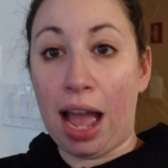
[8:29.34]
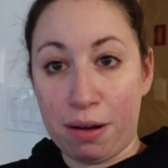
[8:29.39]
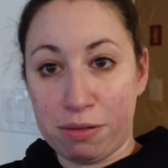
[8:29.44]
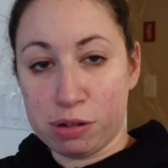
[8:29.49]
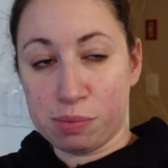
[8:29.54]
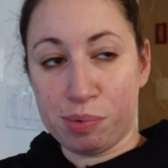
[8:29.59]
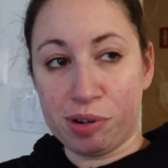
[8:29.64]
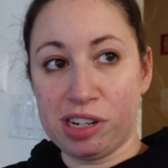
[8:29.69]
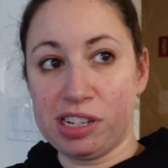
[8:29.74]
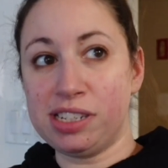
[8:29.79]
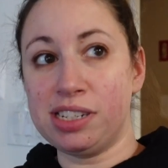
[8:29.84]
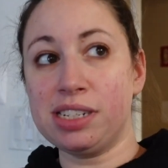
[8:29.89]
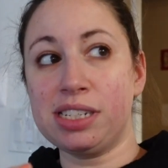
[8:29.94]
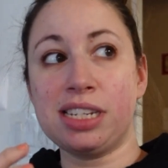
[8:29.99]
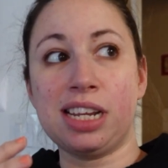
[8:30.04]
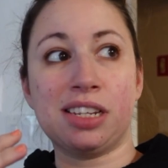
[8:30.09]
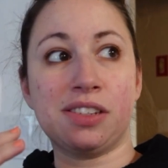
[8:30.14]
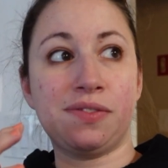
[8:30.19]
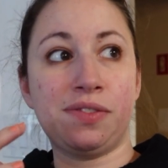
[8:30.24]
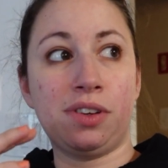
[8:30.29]
I was pretty
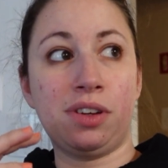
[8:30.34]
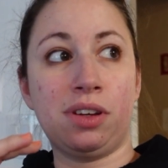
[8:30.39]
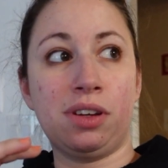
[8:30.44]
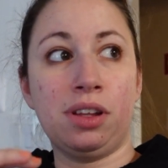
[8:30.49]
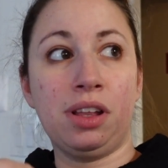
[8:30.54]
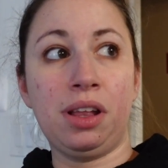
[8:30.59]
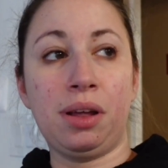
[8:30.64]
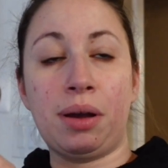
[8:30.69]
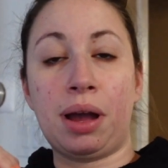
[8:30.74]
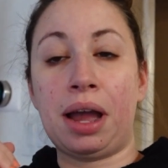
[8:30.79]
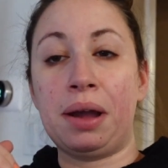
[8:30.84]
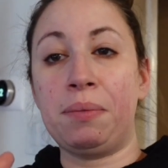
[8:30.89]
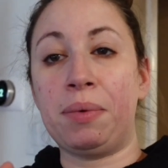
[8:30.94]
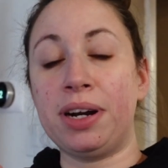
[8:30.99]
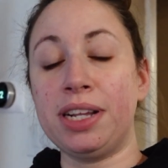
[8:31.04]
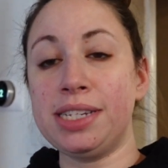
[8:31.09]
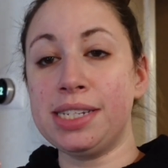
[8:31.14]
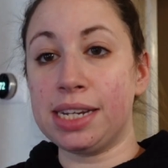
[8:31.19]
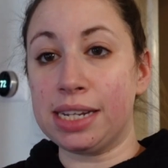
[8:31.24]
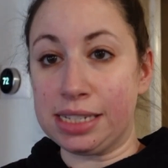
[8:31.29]
successful. I
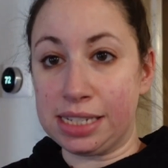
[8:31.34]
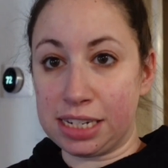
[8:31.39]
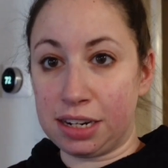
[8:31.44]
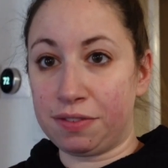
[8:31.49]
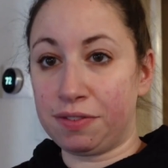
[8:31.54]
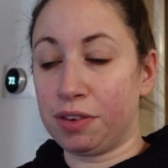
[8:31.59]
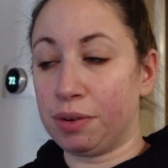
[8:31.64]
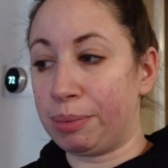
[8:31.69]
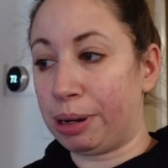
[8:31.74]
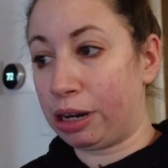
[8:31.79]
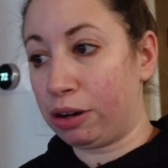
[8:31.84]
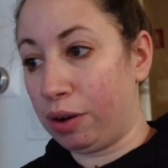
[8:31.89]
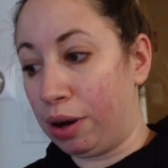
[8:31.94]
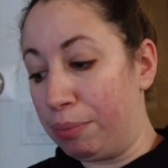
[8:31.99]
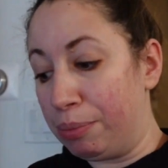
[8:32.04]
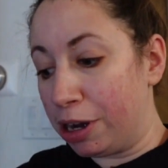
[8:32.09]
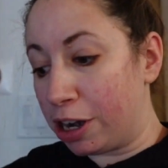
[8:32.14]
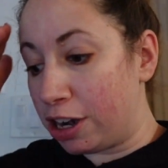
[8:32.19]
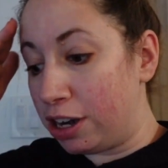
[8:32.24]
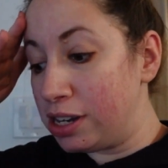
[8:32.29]
wanted to get stuff for my
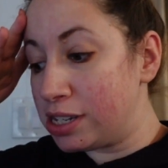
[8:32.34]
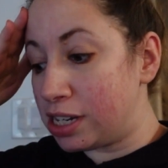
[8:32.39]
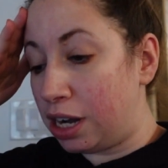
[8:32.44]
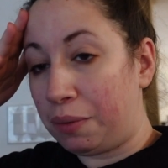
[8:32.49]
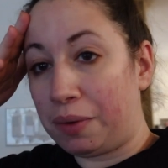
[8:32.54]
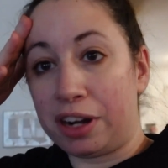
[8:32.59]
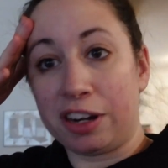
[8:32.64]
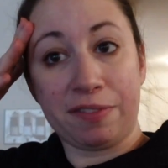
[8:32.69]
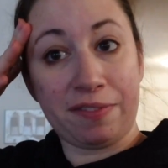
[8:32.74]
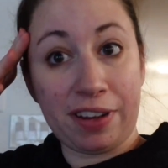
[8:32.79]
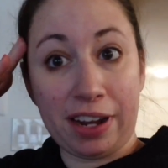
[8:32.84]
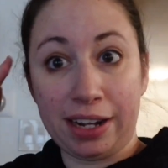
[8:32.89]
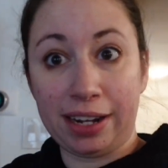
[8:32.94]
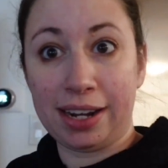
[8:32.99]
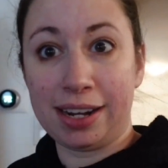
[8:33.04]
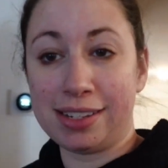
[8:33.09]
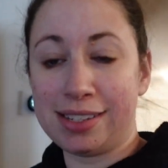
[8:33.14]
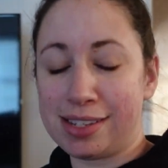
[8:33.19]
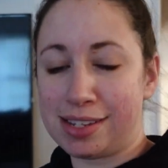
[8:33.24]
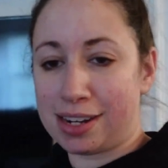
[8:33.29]
grandparents and I wound up
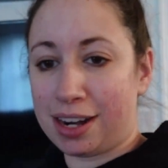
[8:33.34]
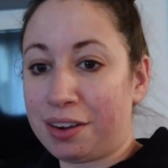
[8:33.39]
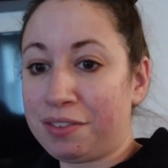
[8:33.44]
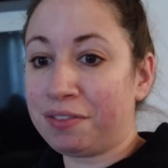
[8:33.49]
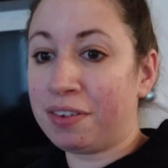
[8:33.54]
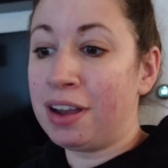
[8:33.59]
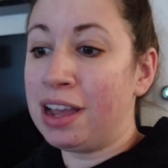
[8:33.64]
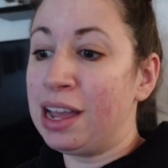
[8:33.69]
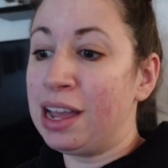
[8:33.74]
finding stuff.